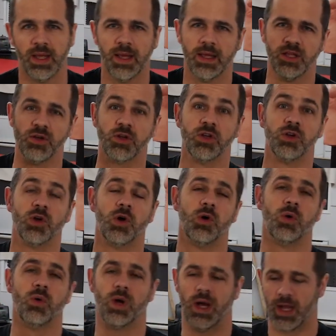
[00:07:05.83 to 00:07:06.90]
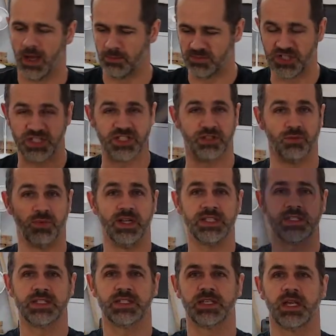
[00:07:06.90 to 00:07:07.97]
You can go just the
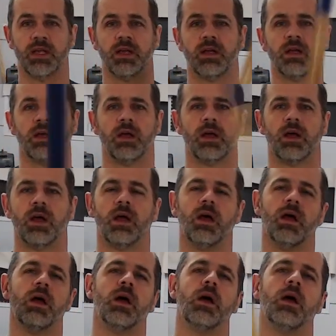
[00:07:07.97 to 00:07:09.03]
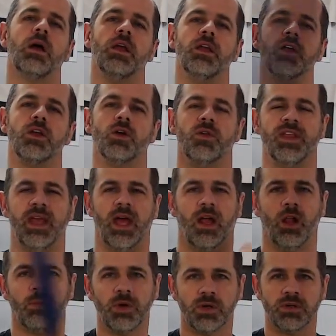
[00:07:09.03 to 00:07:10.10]
wrists. You can go the
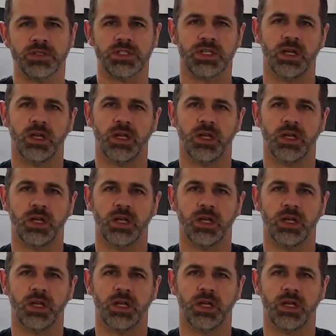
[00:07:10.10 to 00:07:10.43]
elbows.